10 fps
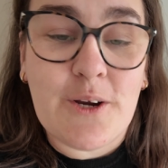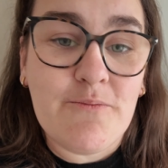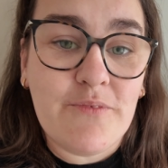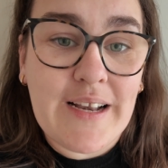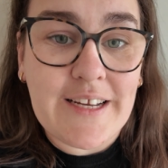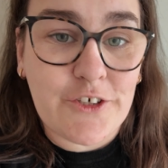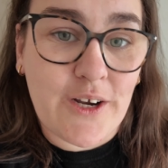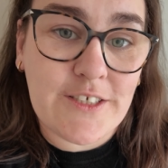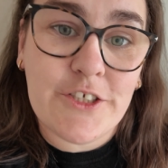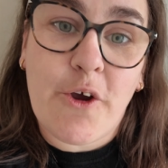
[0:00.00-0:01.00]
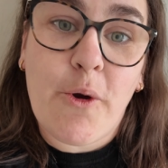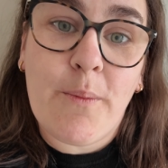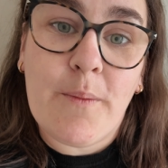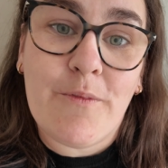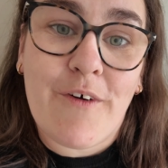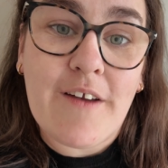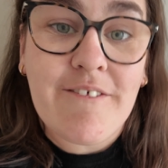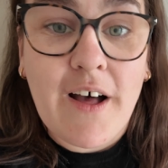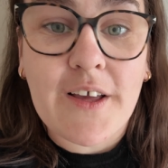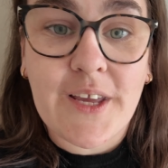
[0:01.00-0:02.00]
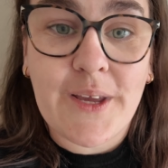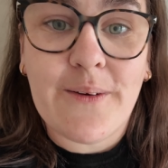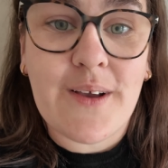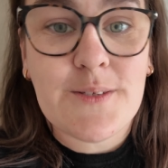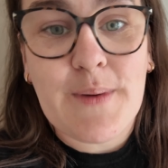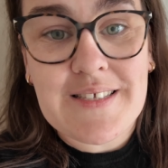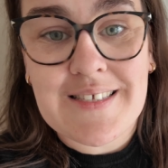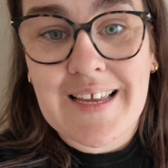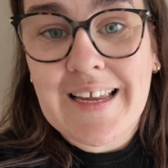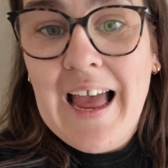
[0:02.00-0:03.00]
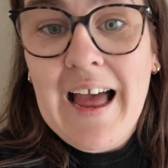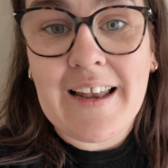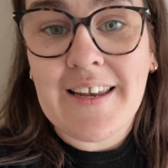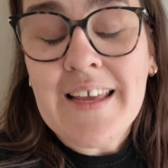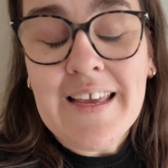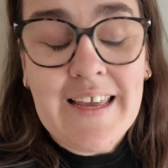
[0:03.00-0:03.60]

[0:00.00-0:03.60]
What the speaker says: I'm really trying to show up and provide value as best as I can.